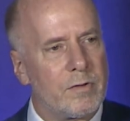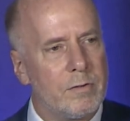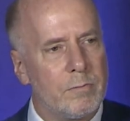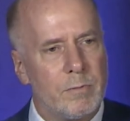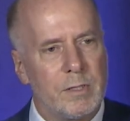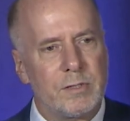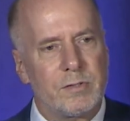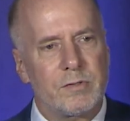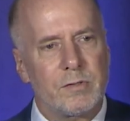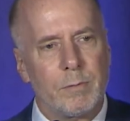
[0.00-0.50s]
in
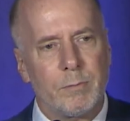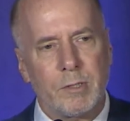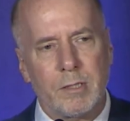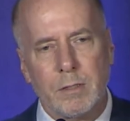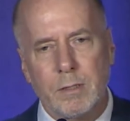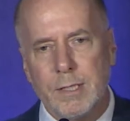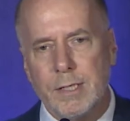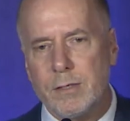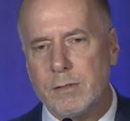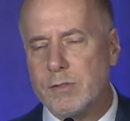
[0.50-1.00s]
which some of the
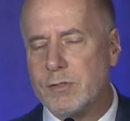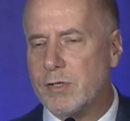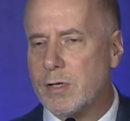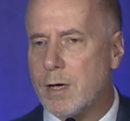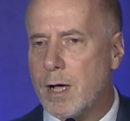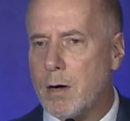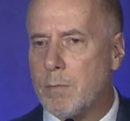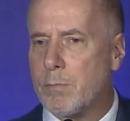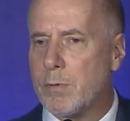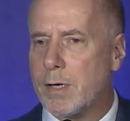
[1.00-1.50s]
leaders in
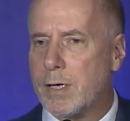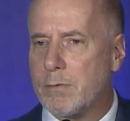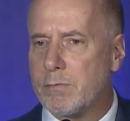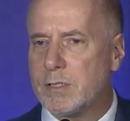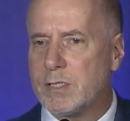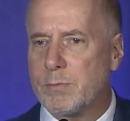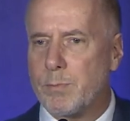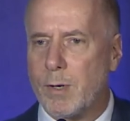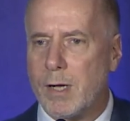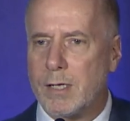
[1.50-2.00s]
outbreak
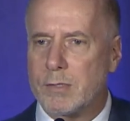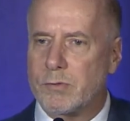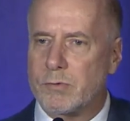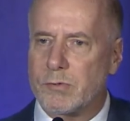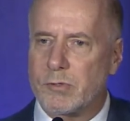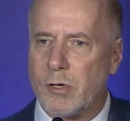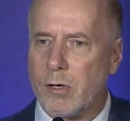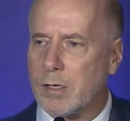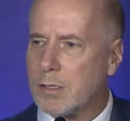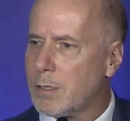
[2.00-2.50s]
response
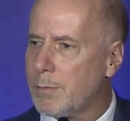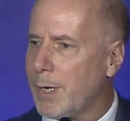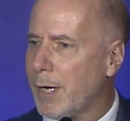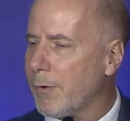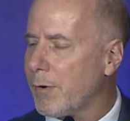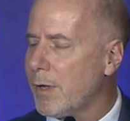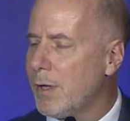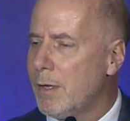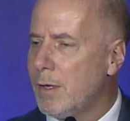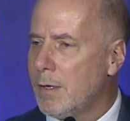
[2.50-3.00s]
will talk about